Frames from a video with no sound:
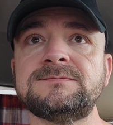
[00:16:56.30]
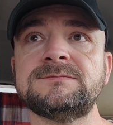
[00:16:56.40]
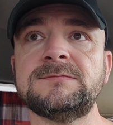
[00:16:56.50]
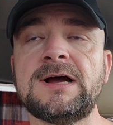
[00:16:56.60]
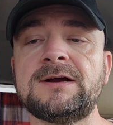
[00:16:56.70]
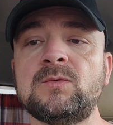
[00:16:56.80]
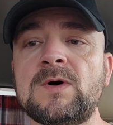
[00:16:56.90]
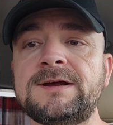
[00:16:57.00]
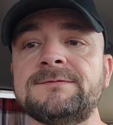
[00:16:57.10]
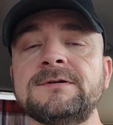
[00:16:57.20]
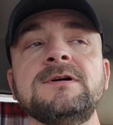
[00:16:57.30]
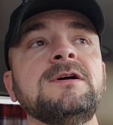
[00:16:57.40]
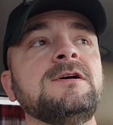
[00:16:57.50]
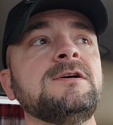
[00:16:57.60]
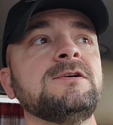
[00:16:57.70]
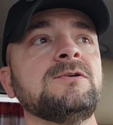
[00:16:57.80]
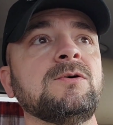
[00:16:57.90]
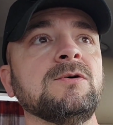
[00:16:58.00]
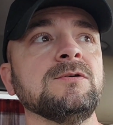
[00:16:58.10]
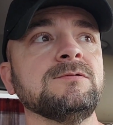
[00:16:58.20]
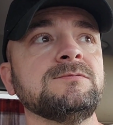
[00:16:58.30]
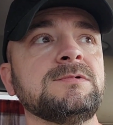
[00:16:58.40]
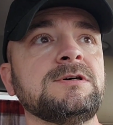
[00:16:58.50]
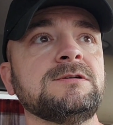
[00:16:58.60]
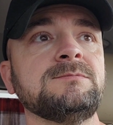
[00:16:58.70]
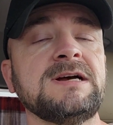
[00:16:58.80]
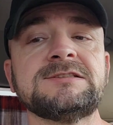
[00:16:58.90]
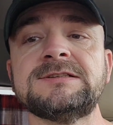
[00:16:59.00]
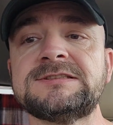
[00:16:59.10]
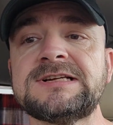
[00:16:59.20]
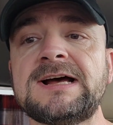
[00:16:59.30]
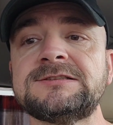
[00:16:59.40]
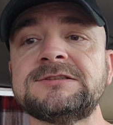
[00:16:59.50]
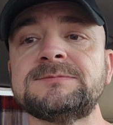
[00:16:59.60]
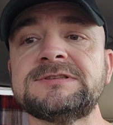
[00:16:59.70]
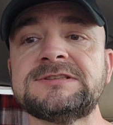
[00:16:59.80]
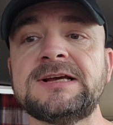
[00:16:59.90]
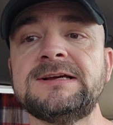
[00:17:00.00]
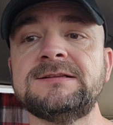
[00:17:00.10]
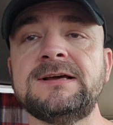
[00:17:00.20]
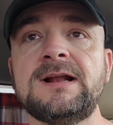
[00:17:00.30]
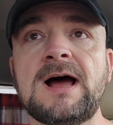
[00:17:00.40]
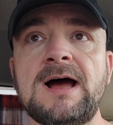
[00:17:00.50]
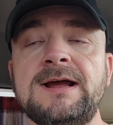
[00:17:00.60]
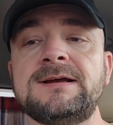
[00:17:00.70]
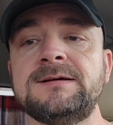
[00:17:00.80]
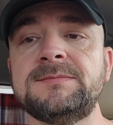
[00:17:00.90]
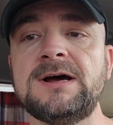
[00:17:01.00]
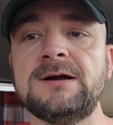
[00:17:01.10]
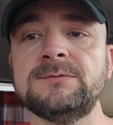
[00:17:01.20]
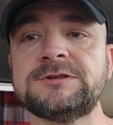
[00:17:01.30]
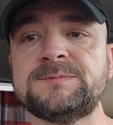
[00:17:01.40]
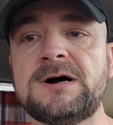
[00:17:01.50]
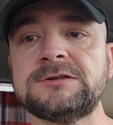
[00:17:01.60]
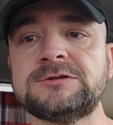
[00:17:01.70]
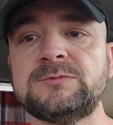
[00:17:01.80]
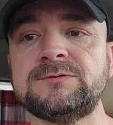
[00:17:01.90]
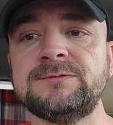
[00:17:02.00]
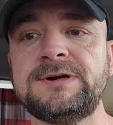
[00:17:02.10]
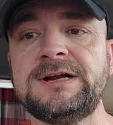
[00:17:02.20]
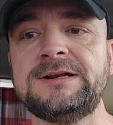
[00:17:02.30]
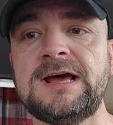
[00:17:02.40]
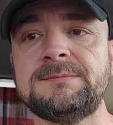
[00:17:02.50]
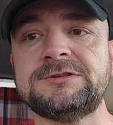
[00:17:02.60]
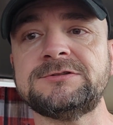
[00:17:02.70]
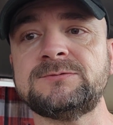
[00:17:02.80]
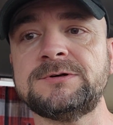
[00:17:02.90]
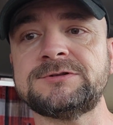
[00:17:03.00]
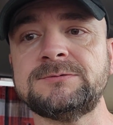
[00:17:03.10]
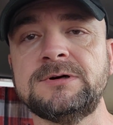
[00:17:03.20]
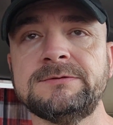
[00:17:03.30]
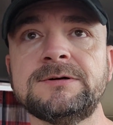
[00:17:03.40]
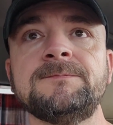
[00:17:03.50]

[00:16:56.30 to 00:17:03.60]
like a waiver, or basically sign something saying that I am not responsible for any damages whatsoever.